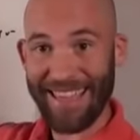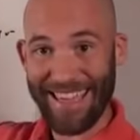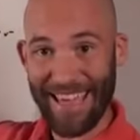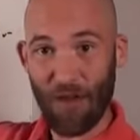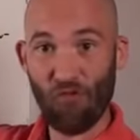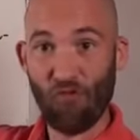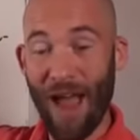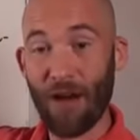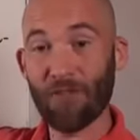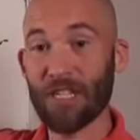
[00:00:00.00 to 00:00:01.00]
get
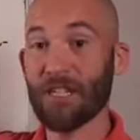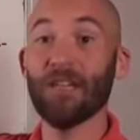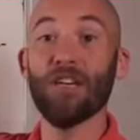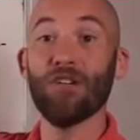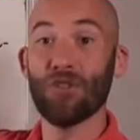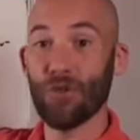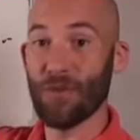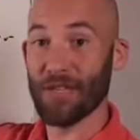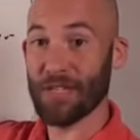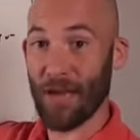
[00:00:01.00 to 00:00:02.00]
routed
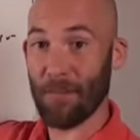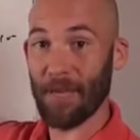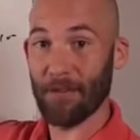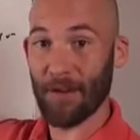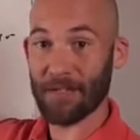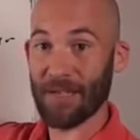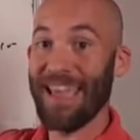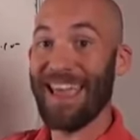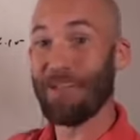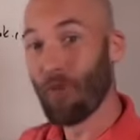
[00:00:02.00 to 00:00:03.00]
to this IP address.
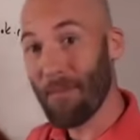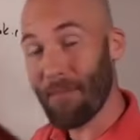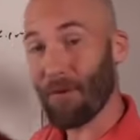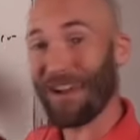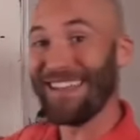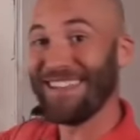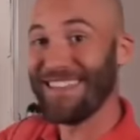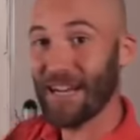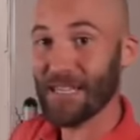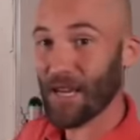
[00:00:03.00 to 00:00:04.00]
Remember, it
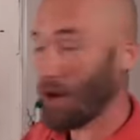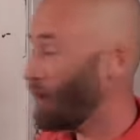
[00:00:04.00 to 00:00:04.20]
doesn't